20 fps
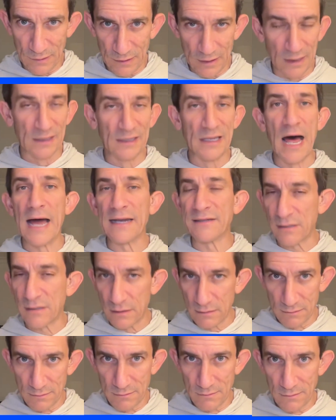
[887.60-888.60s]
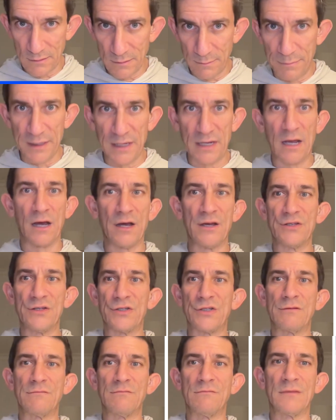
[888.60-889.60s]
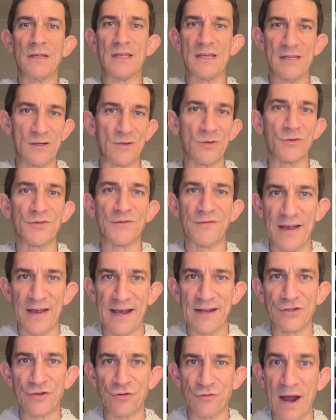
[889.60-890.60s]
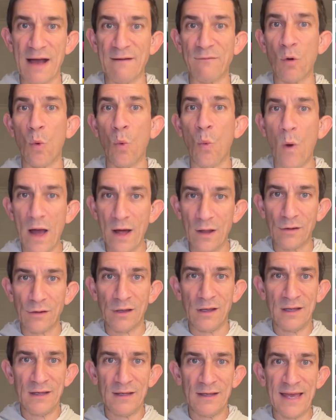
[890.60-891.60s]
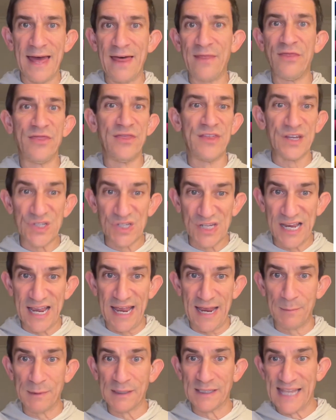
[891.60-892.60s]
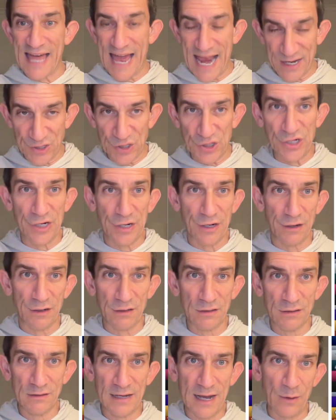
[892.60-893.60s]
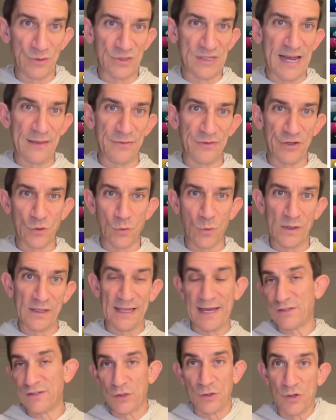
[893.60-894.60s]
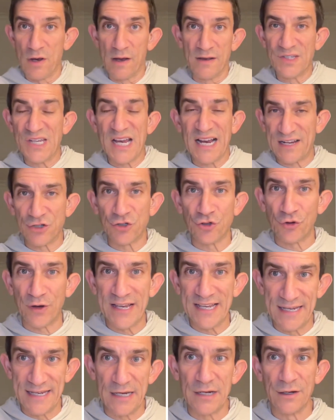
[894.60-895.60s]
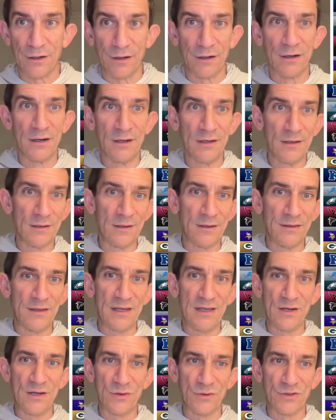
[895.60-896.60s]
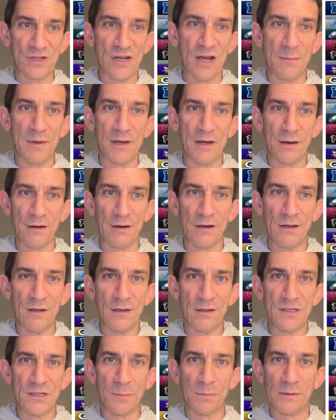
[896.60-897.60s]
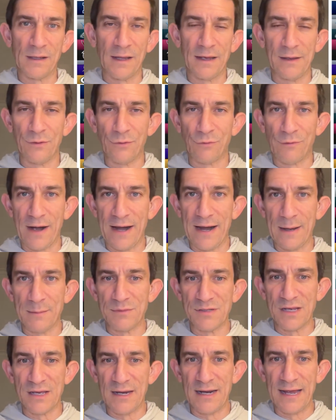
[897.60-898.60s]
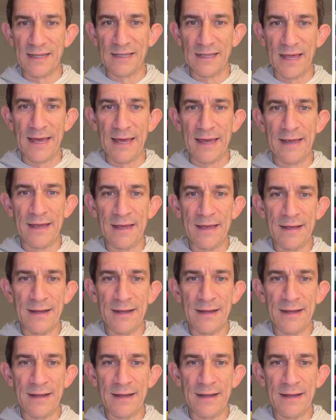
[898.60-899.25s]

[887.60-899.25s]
A lot. Because Eagles fans travel well. And this game last year, I was at this one last year, second straight year, the Eagles come here. to play the Rams in LA.